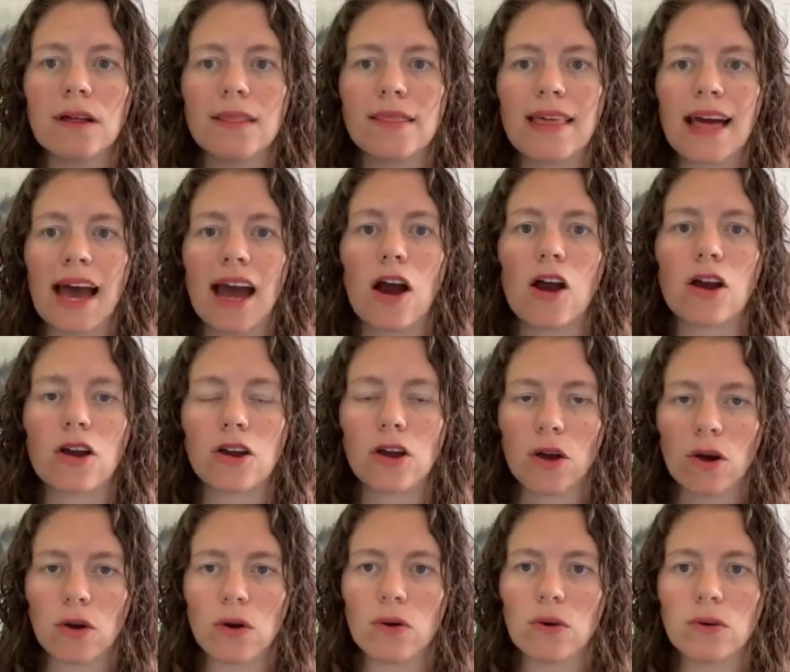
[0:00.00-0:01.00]
that our
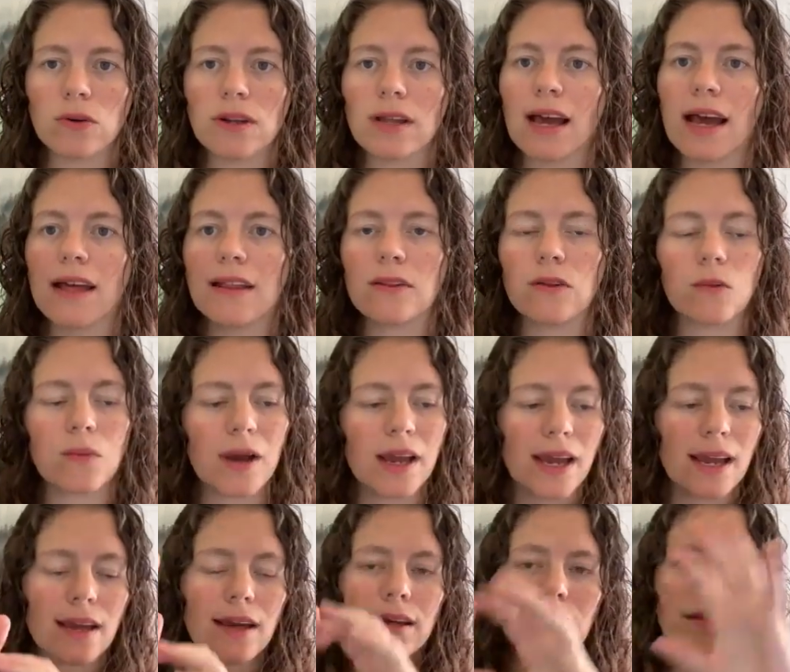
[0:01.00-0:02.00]
code and the
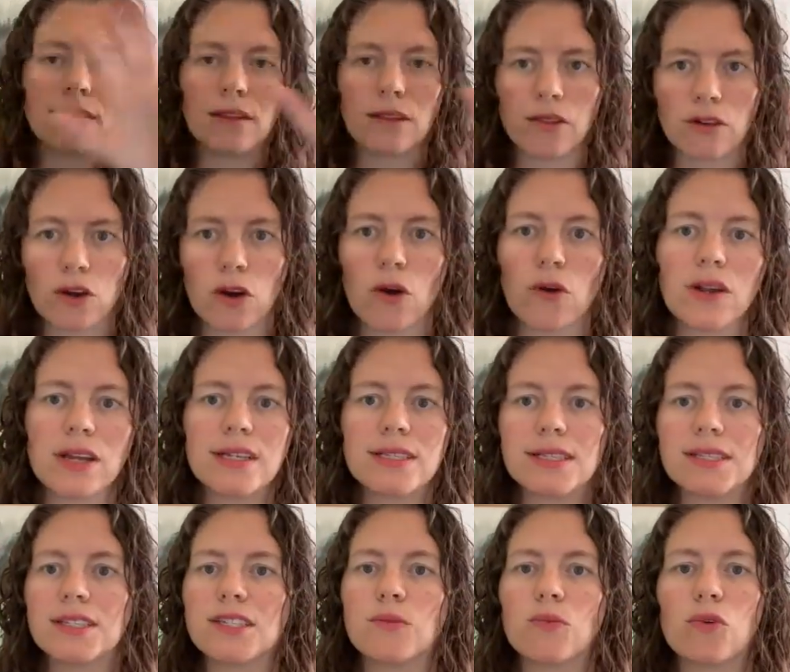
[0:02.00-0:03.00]
way the coding
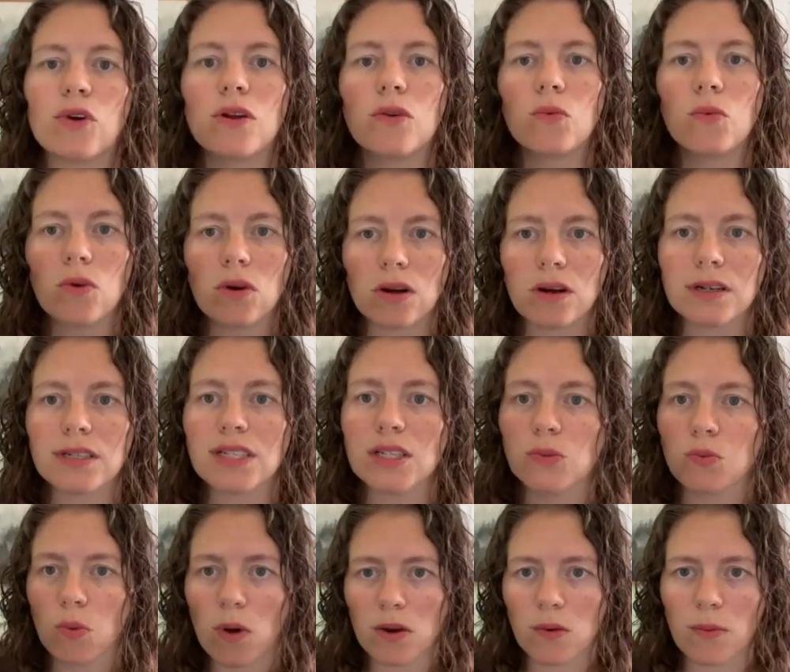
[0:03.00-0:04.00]
system we're in works
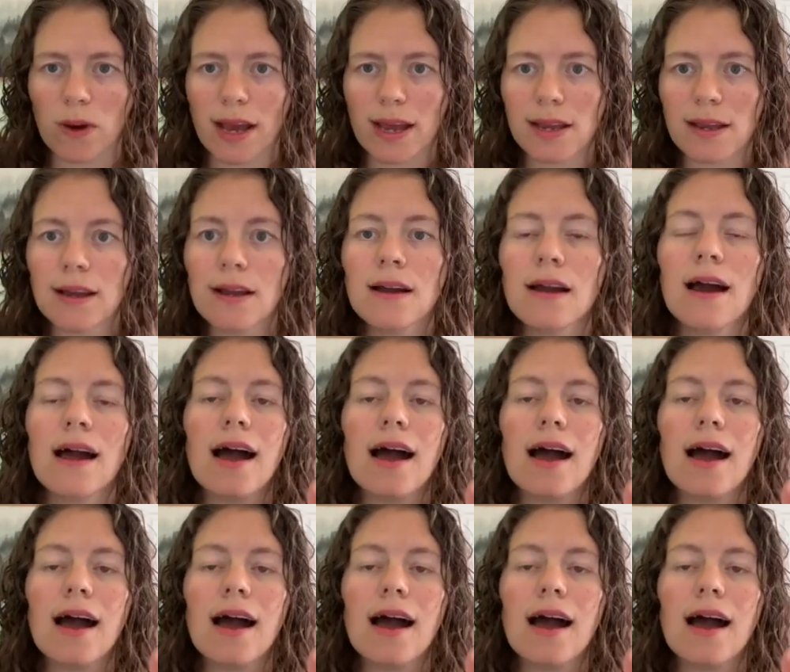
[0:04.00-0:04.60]
is one way,